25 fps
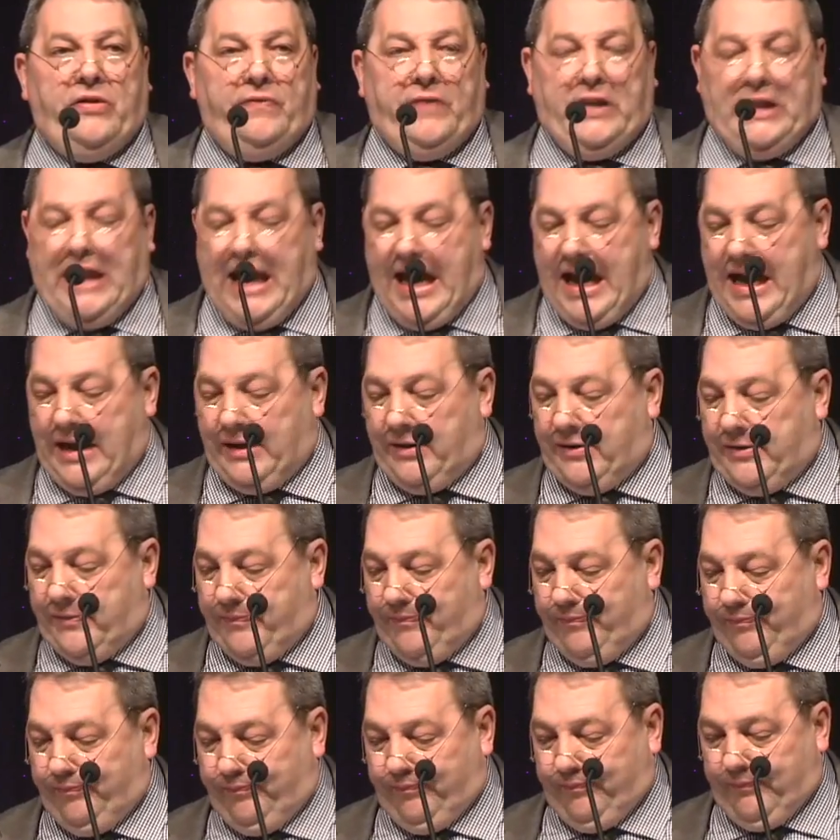of the land.
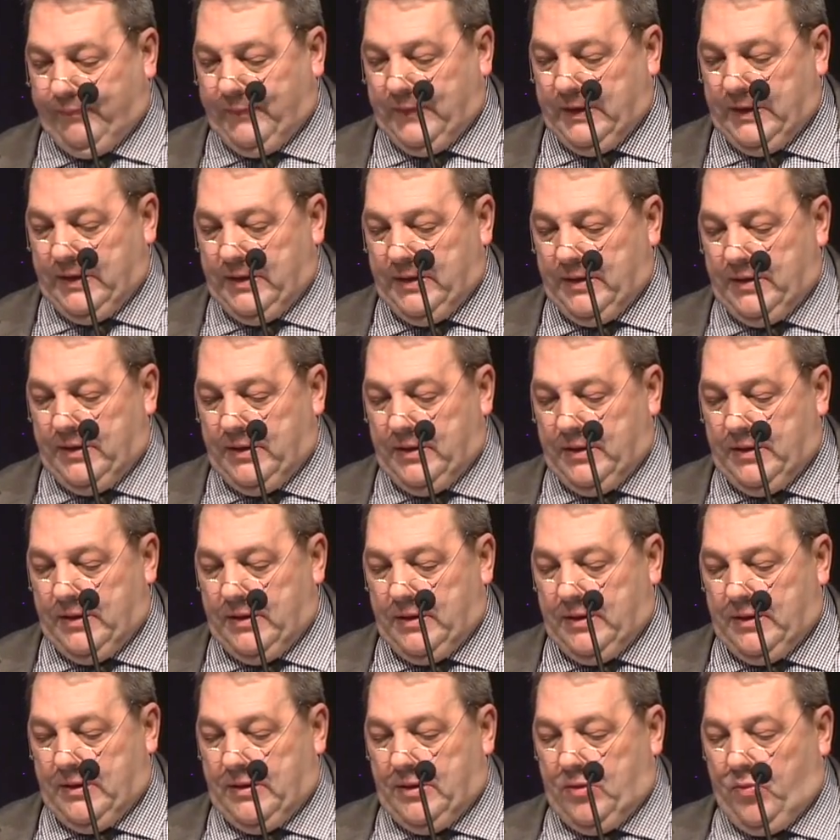
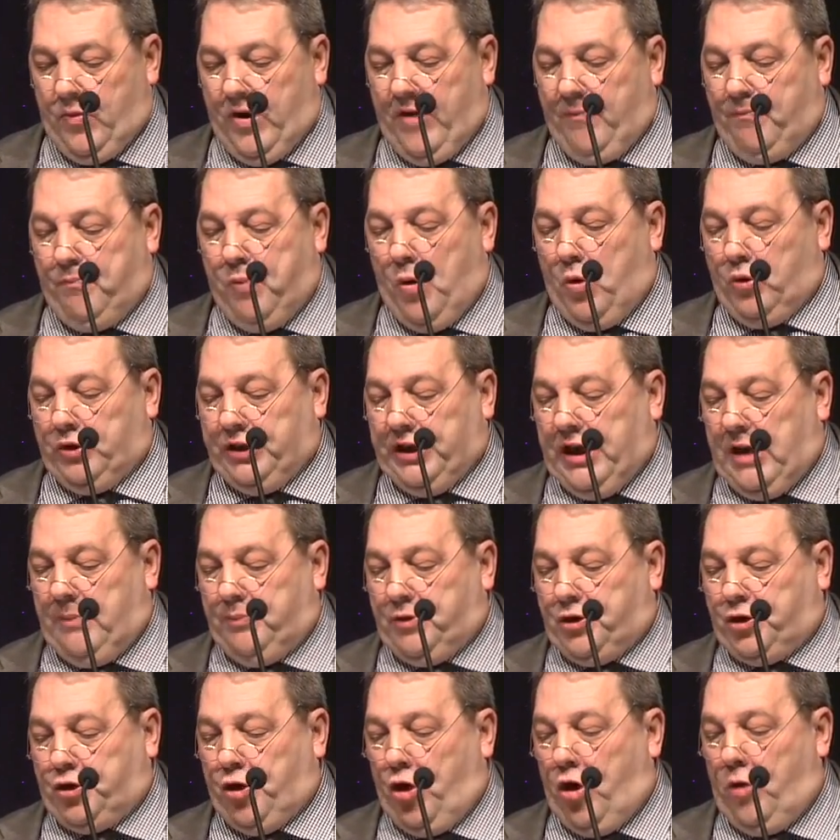We have boarded
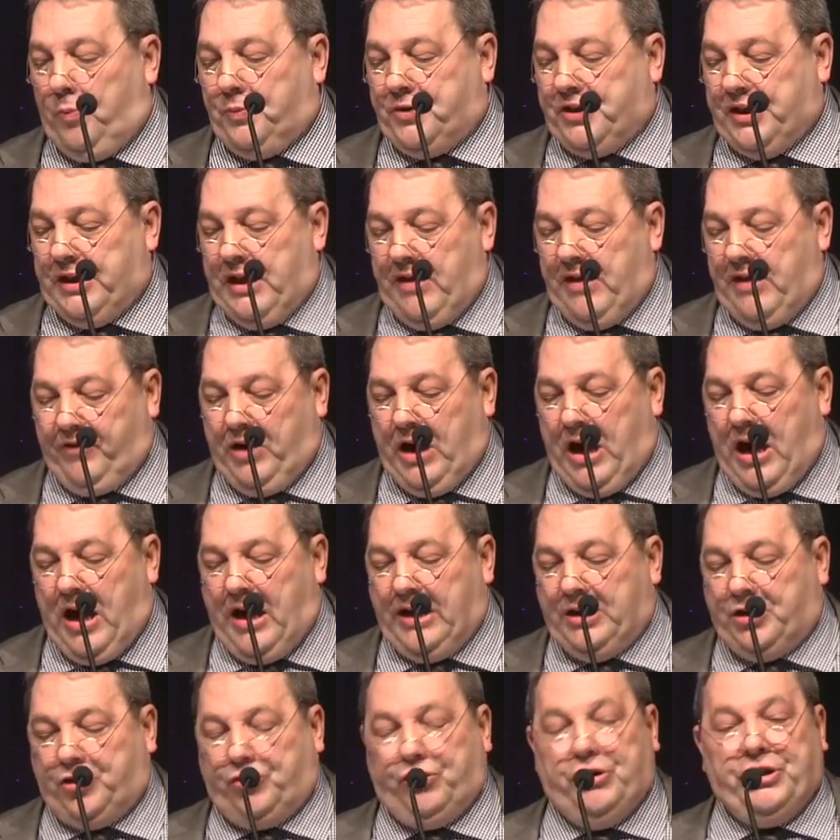up shops in every
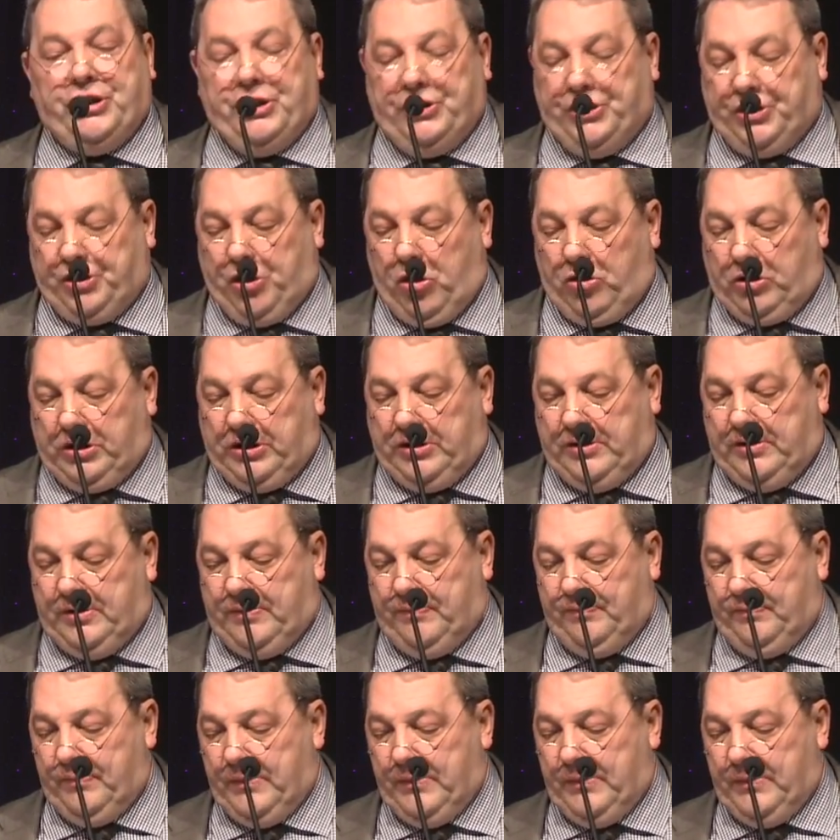high street in Scotland.